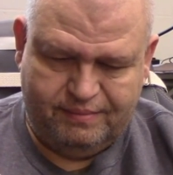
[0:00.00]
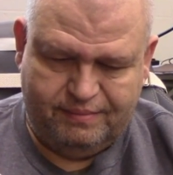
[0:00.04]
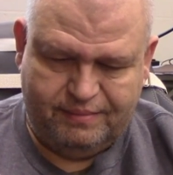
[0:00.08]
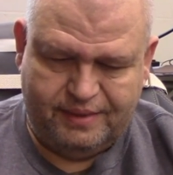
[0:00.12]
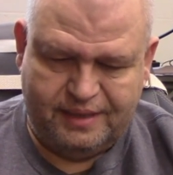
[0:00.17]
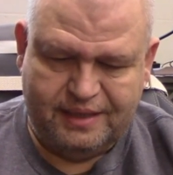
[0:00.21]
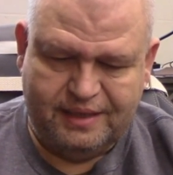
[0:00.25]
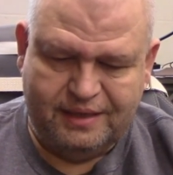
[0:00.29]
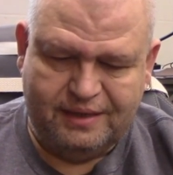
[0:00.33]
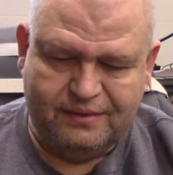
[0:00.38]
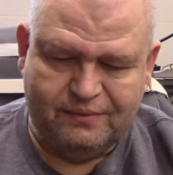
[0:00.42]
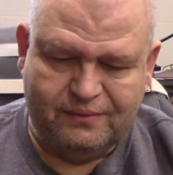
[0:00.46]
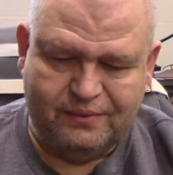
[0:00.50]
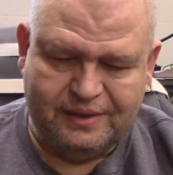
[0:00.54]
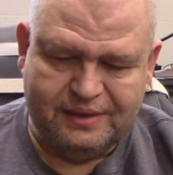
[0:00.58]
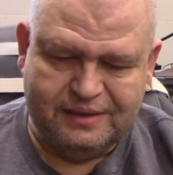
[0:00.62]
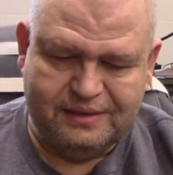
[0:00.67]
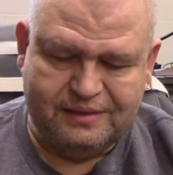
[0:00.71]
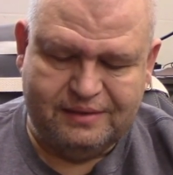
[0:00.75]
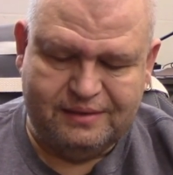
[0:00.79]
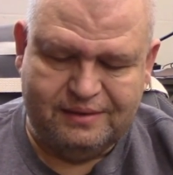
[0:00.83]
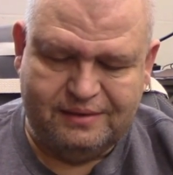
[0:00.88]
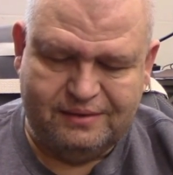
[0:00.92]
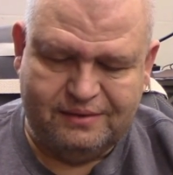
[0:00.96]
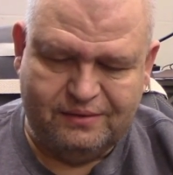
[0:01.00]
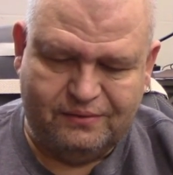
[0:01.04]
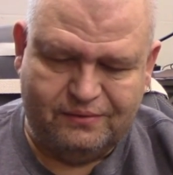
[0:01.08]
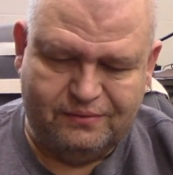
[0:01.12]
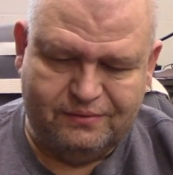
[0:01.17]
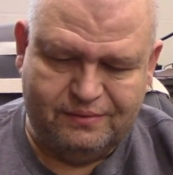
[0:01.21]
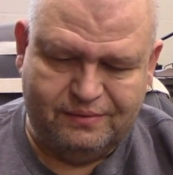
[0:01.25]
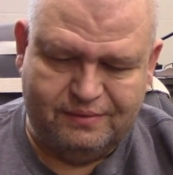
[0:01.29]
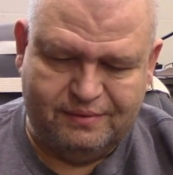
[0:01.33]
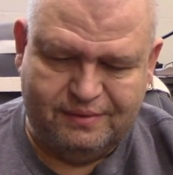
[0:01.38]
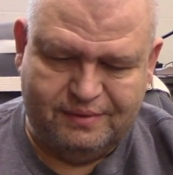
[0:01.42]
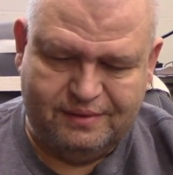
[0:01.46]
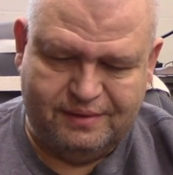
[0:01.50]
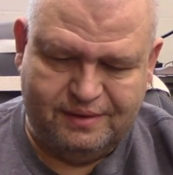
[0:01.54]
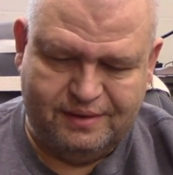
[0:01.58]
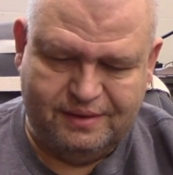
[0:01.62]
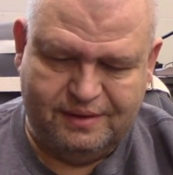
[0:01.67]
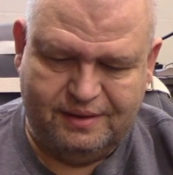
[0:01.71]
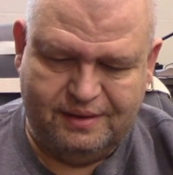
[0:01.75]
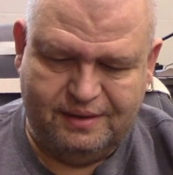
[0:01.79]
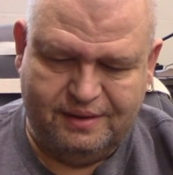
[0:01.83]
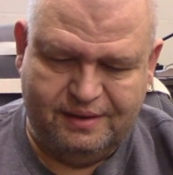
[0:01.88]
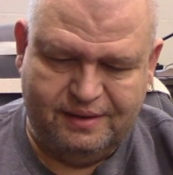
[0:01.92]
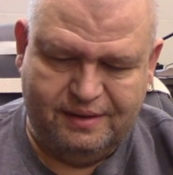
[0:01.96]
But you know what? Don't
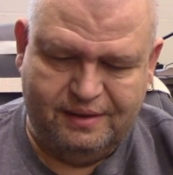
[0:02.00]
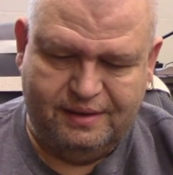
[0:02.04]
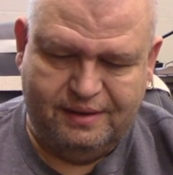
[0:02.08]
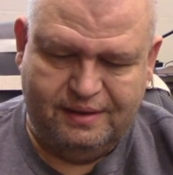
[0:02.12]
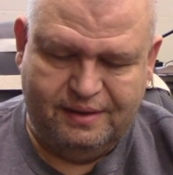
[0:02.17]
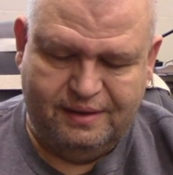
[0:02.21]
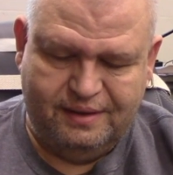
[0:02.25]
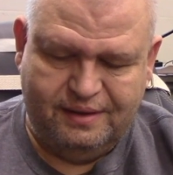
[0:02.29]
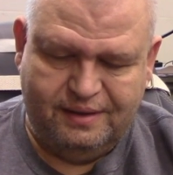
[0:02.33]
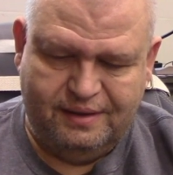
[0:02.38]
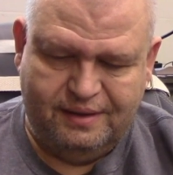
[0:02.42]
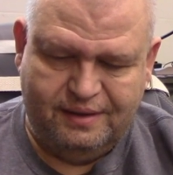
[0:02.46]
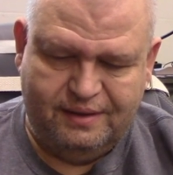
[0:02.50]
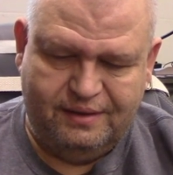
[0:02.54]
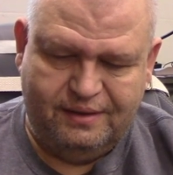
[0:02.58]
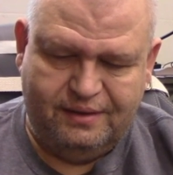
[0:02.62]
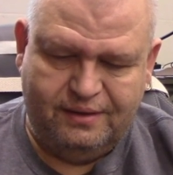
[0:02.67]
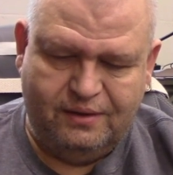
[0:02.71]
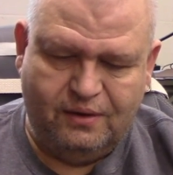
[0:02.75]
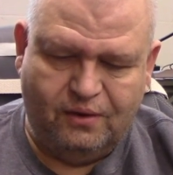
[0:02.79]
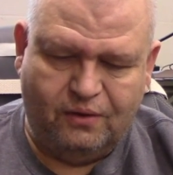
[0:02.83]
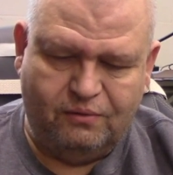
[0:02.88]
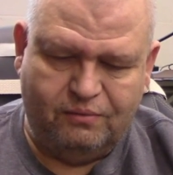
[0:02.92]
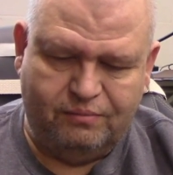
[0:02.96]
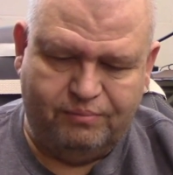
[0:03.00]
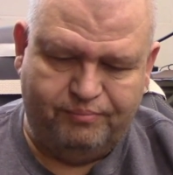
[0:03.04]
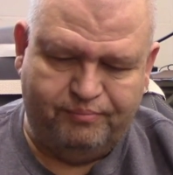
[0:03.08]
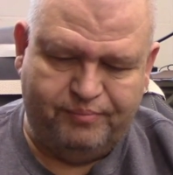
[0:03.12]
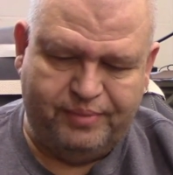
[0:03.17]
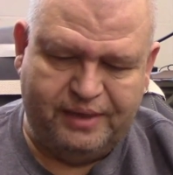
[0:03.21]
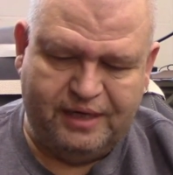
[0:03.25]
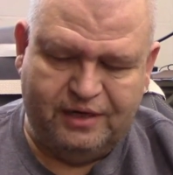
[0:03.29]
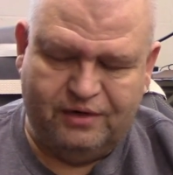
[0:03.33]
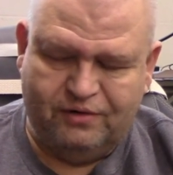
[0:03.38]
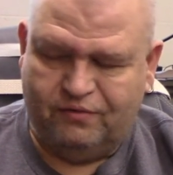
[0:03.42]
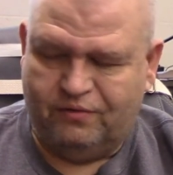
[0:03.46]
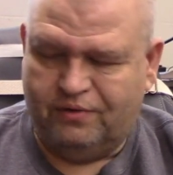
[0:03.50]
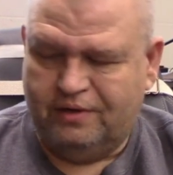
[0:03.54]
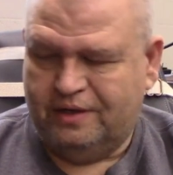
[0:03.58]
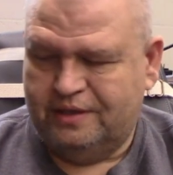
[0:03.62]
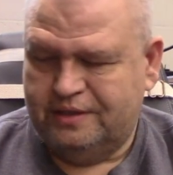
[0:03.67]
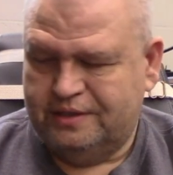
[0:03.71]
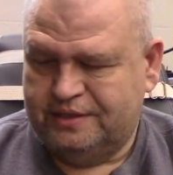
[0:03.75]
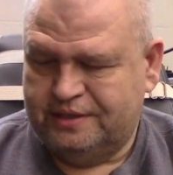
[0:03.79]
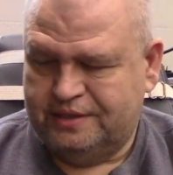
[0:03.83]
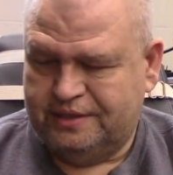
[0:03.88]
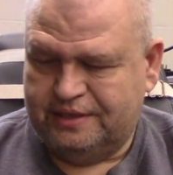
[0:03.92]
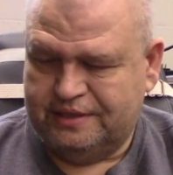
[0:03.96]
don't
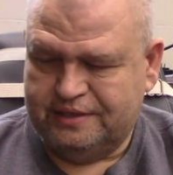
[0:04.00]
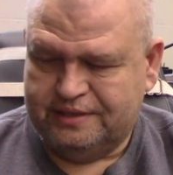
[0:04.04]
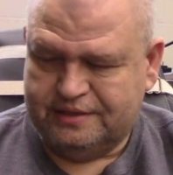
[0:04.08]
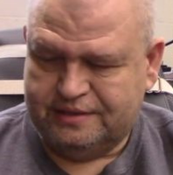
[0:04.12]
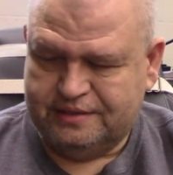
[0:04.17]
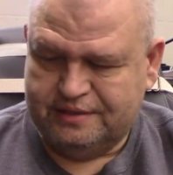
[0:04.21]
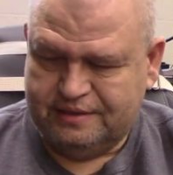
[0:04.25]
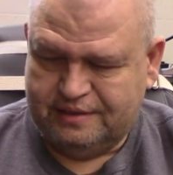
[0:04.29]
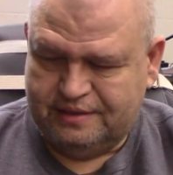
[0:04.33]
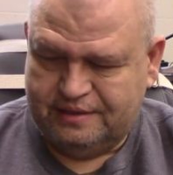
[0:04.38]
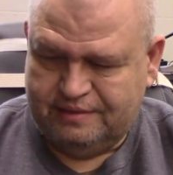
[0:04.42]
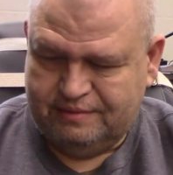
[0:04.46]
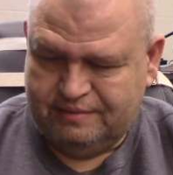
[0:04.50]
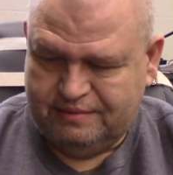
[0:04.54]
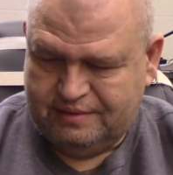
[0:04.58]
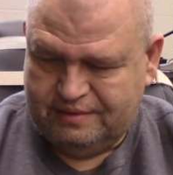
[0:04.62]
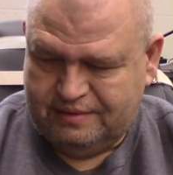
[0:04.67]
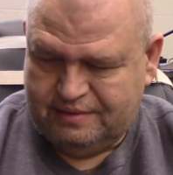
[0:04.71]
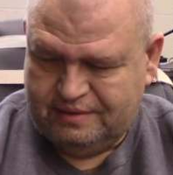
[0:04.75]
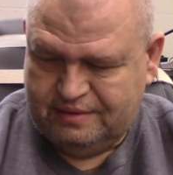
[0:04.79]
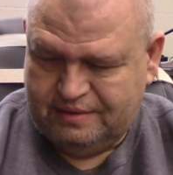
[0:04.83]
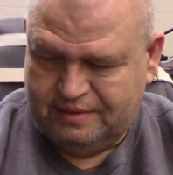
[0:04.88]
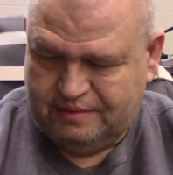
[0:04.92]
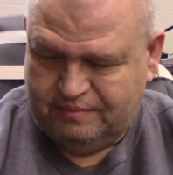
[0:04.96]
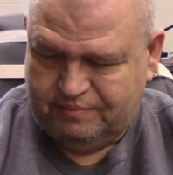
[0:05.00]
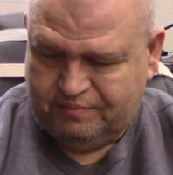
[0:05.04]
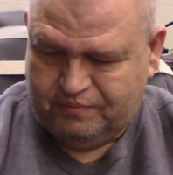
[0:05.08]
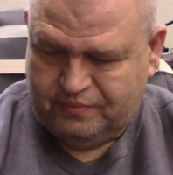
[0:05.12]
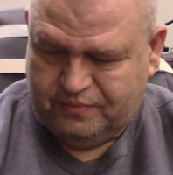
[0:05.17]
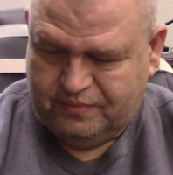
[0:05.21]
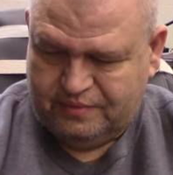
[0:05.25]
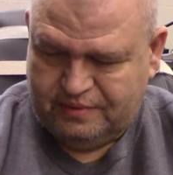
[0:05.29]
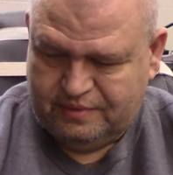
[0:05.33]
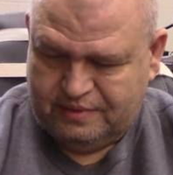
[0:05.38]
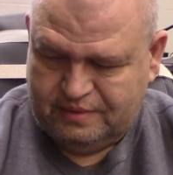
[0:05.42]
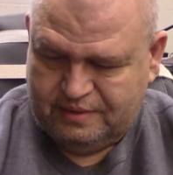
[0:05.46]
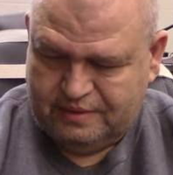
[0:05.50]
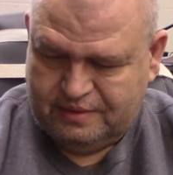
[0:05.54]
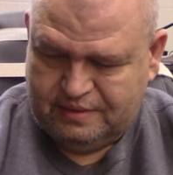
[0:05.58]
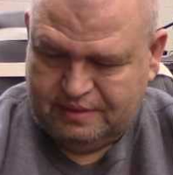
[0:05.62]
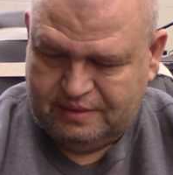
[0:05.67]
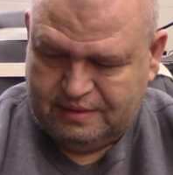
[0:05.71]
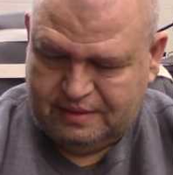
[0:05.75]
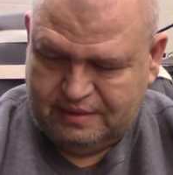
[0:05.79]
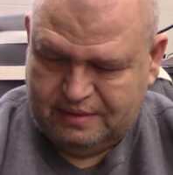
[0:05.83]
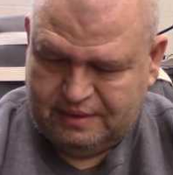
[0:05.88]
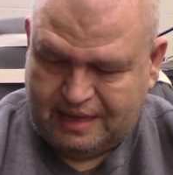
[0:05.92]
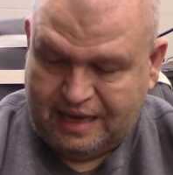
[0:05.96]
begrudge this the the
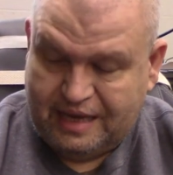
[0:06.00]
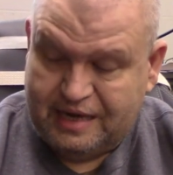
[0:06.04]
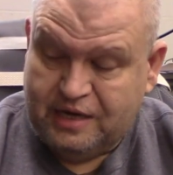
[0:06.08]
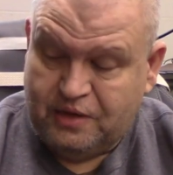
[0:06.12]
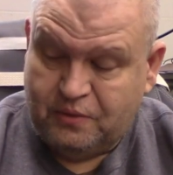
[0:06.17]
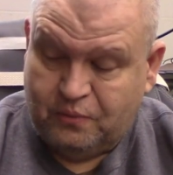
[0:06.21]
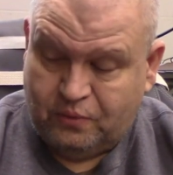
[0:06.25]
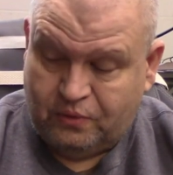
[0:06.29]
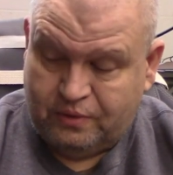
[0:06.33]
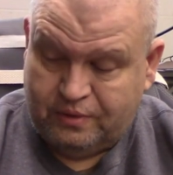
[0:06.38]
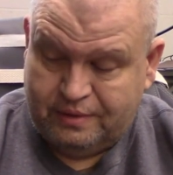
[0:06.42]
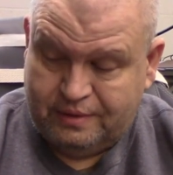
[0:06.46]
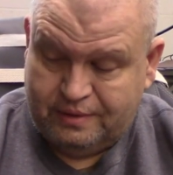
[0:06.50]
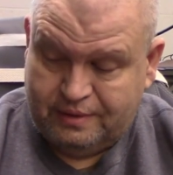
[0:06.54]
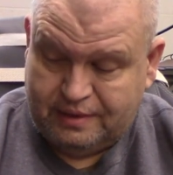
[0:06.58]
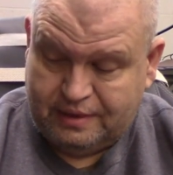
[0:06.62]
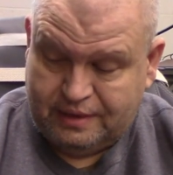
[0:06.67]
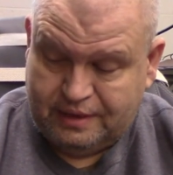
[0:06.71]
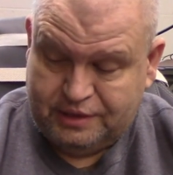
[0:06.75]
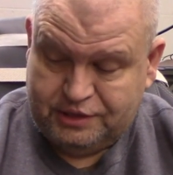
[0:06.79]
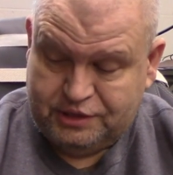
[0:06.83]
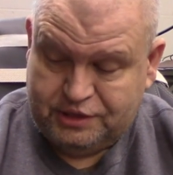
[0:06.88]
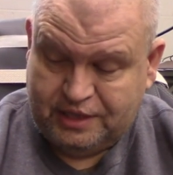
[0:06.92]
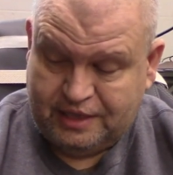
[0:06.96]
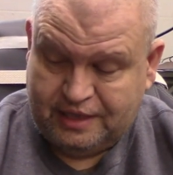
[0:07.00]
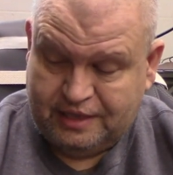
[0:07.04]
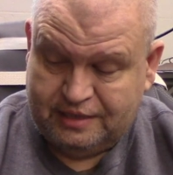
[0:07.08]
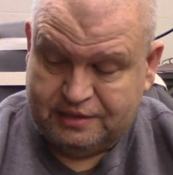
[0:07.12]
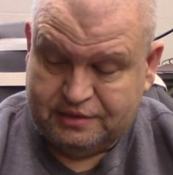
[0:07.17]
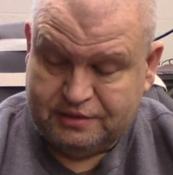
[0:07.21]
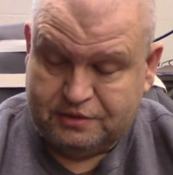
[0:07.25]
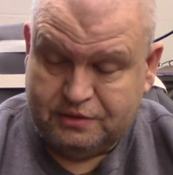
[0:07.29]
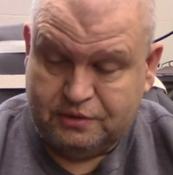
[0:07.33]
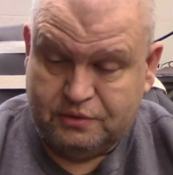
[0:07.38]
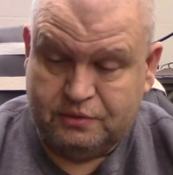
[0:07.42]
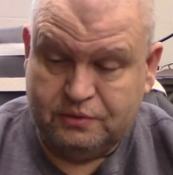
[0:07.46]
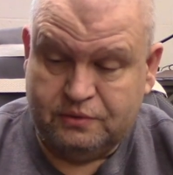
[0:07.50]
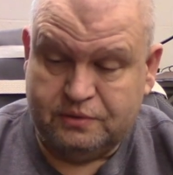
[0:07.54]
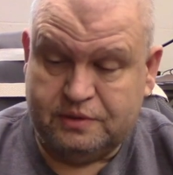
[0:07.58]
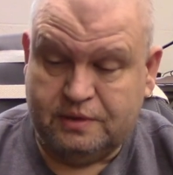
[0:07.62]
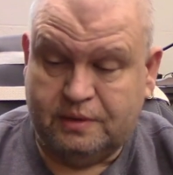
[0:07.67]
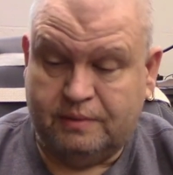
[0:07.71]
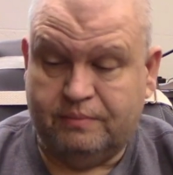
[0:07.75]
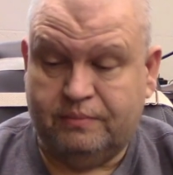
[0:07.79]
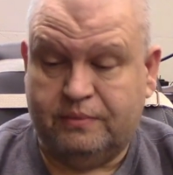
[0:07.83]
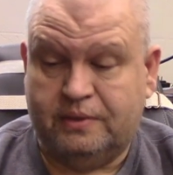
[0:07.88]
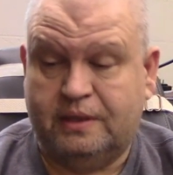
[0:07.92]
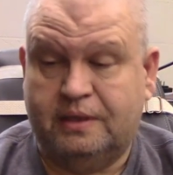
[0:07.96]
anyone a chance to do
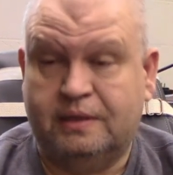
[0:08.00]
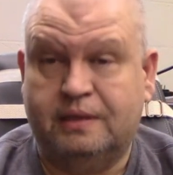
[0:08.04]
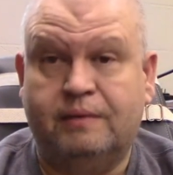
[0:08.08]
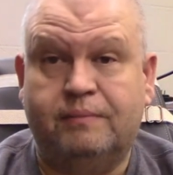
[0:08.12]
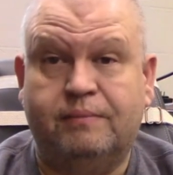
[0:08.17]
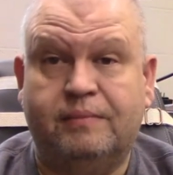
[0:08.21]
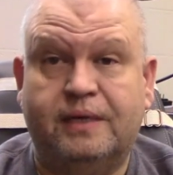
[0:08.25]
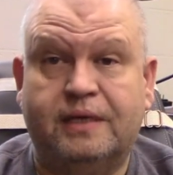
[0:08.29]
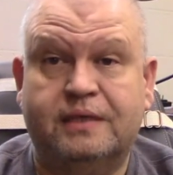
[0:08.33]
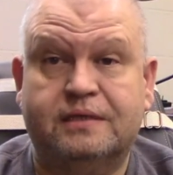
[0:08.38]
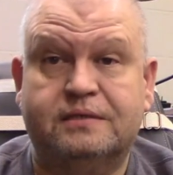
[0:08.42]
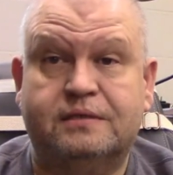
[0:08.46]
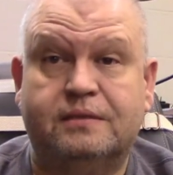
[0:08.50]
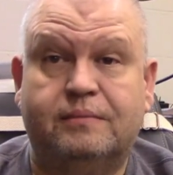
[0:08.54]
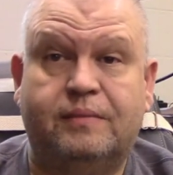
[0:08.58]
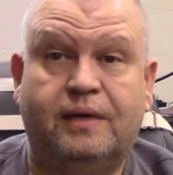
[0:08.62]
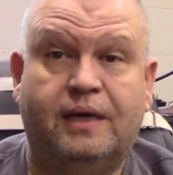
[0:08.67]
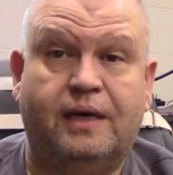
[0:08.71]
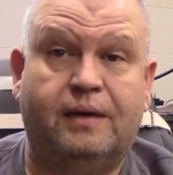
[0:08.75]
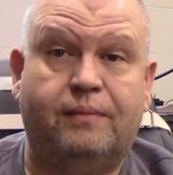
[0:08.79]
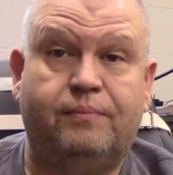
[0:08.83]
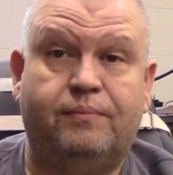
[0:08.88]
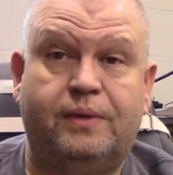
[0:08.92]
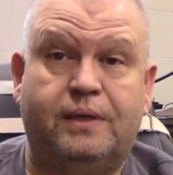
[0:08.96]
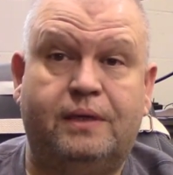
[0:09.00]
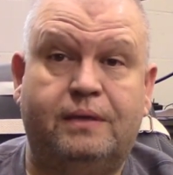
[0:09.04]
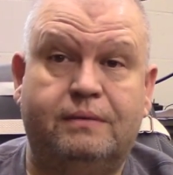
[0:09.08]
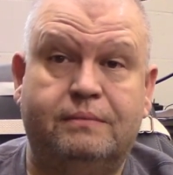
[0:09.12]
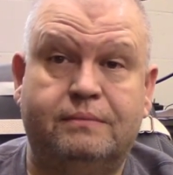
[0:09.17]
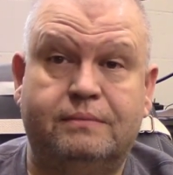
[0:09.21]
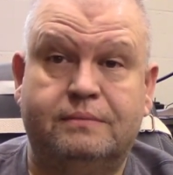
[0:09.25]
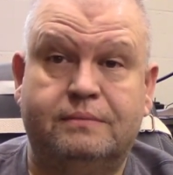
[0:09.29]
something that makes them happy.